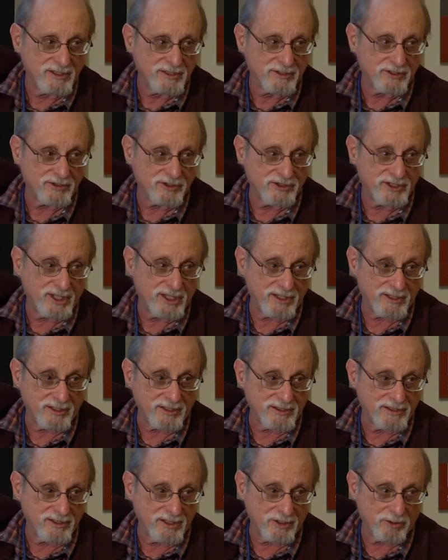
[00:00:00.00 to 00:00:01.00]
to the
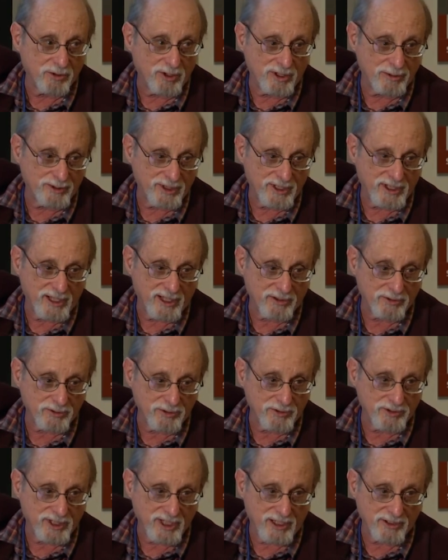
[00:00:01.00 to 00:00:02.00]
data, a quantum
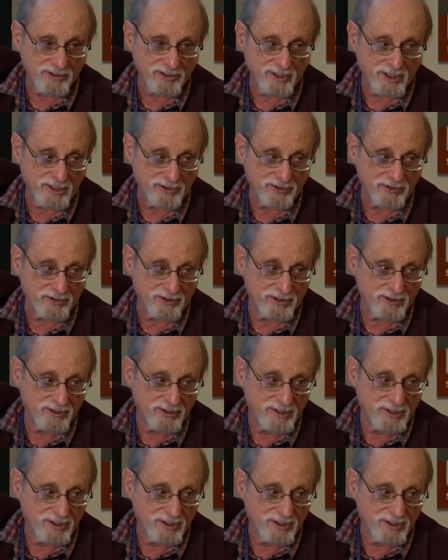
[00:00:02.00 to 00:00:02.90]
mechanical calculation.